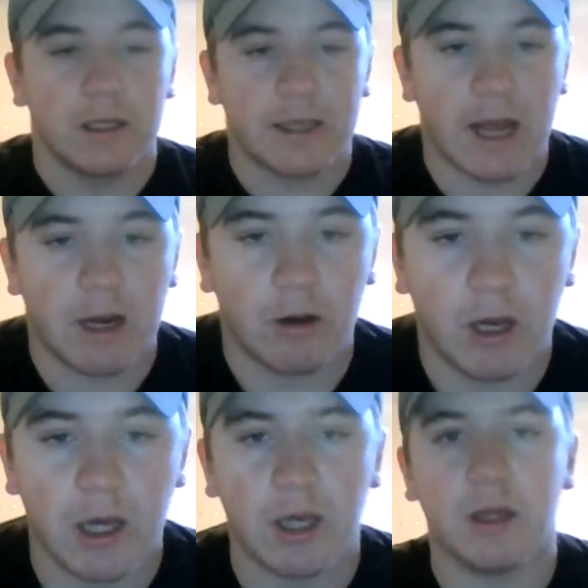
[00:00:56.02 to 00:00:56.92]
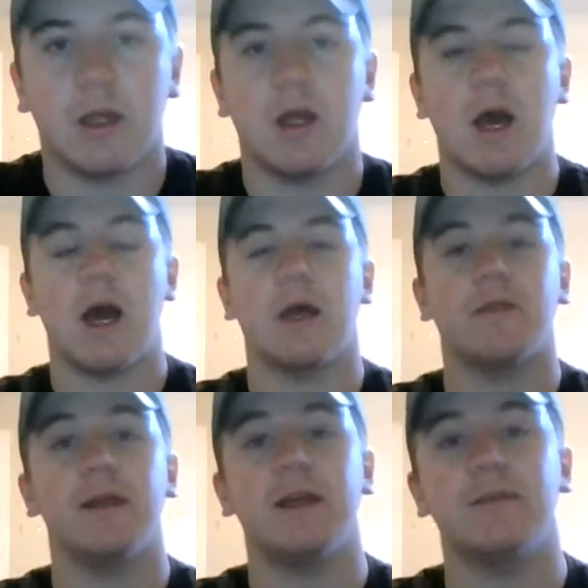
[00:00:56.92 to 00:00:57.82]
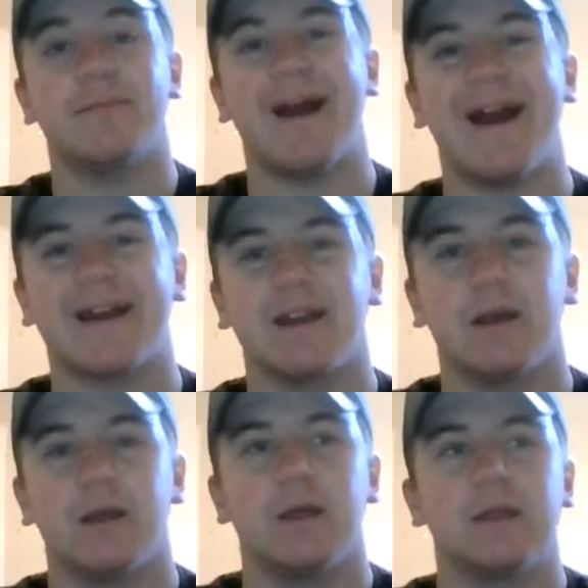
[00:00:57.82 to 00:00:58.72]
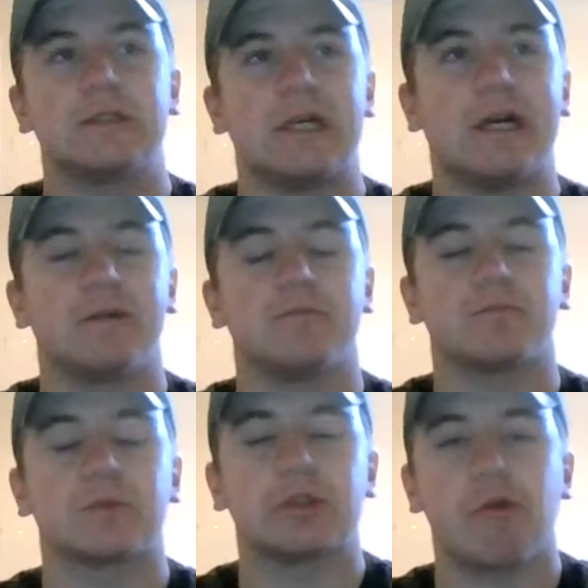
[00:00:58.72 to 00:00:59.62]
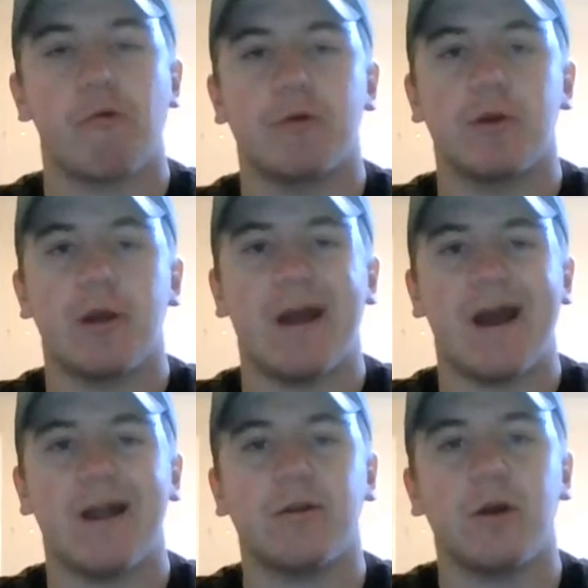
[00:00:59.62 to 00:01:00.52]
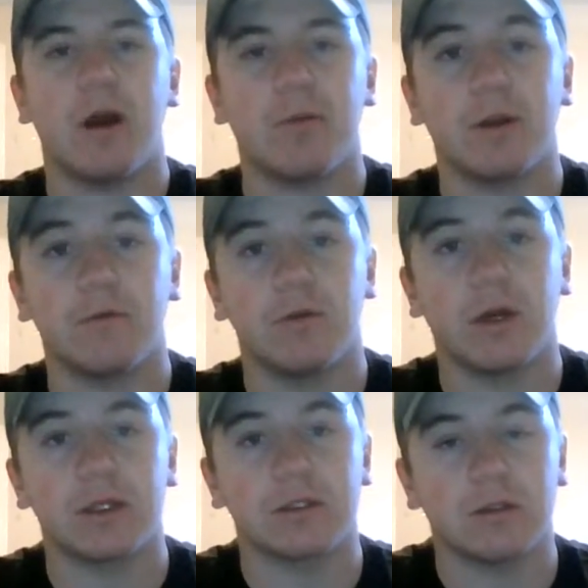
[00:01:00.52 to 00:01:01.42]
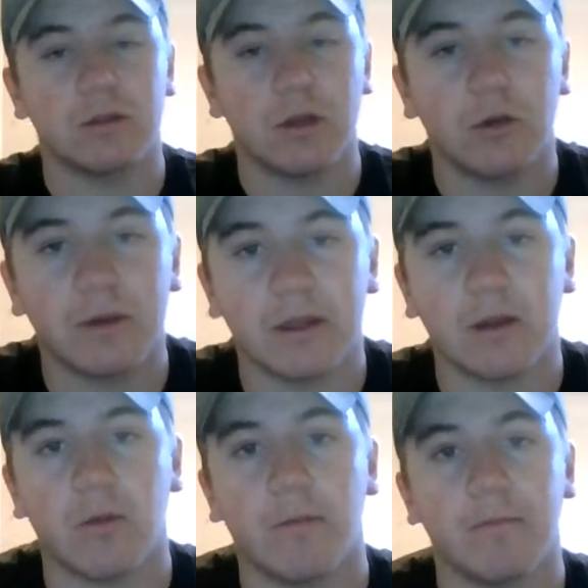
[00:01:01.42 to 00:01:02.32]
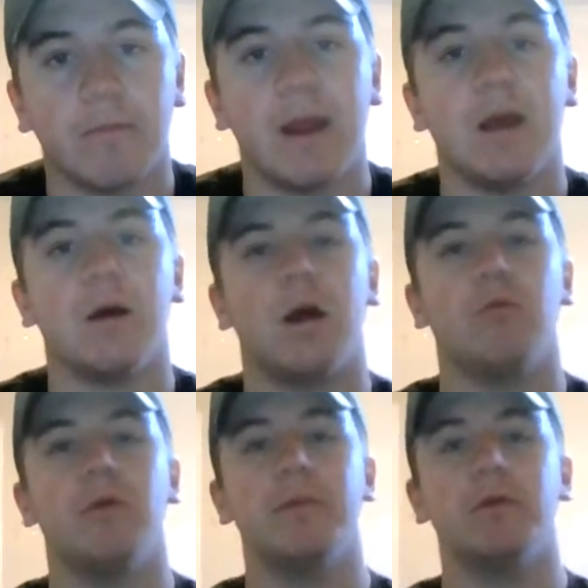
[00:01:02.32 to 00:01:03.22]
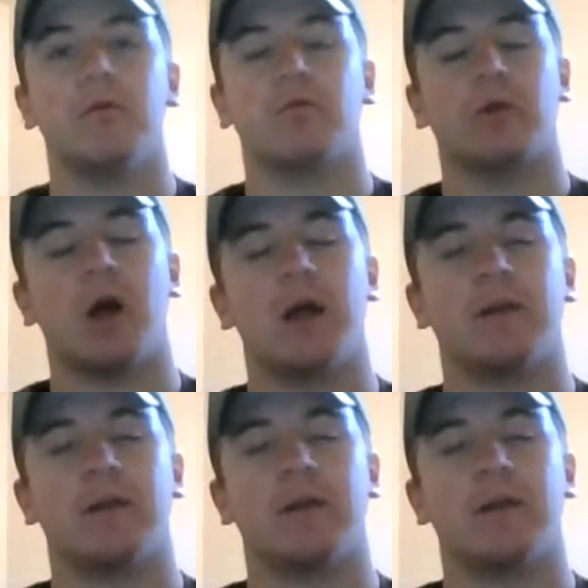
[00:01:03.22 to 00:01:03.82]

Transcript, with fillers: Now, uh, thinking back, um, I don't know how many of you guys know, but male, uh, women were not